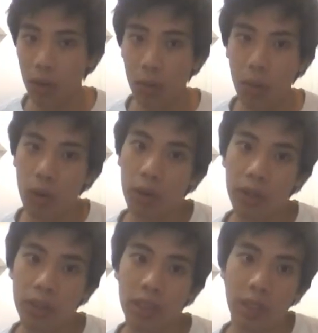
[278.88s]

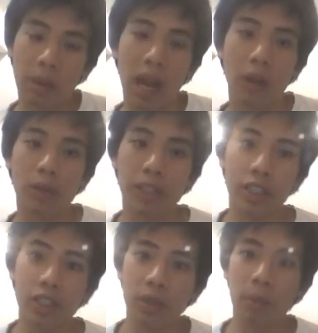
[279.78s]
would somehow lead
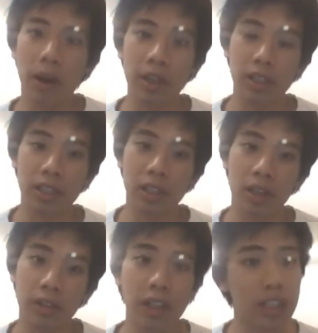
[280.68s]
to the buddings
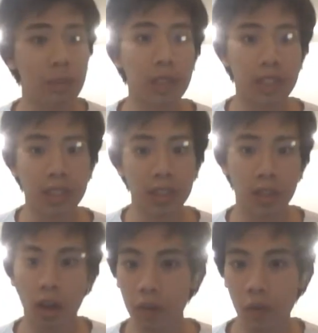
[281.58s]
of intimacy,
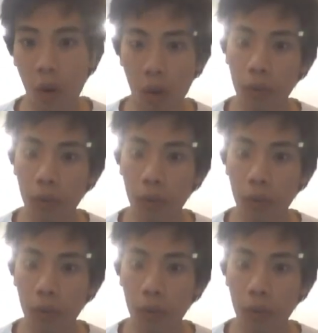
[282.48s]
love, or